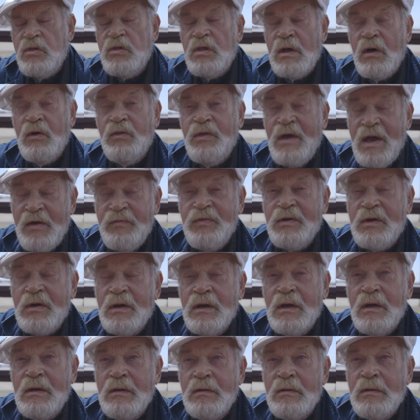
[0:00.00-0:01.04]
South
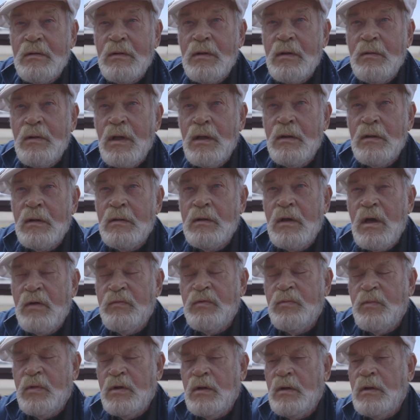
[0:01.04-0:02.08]
Africa,
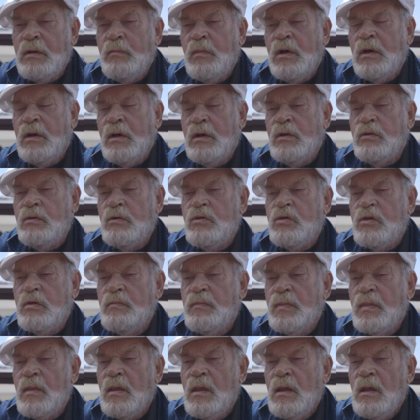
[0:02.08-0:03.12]
government among
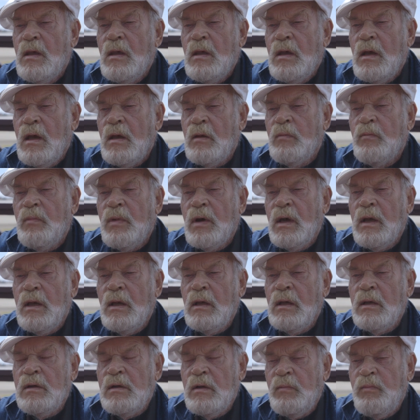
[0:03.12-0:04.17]
others, and
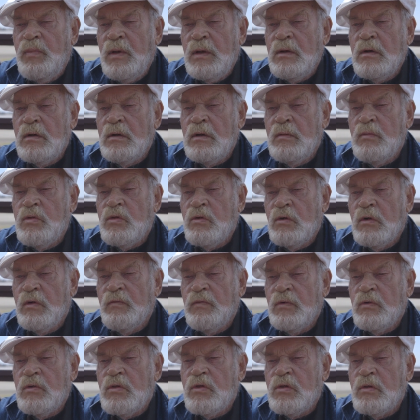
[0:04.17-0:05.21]
by independent
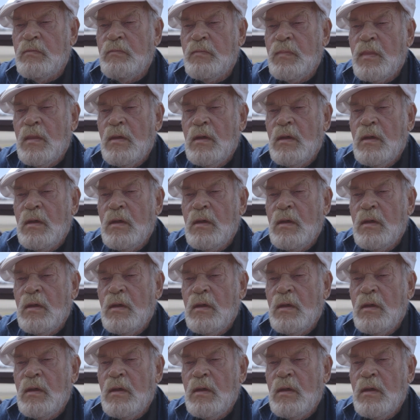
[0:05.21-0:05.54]
observers.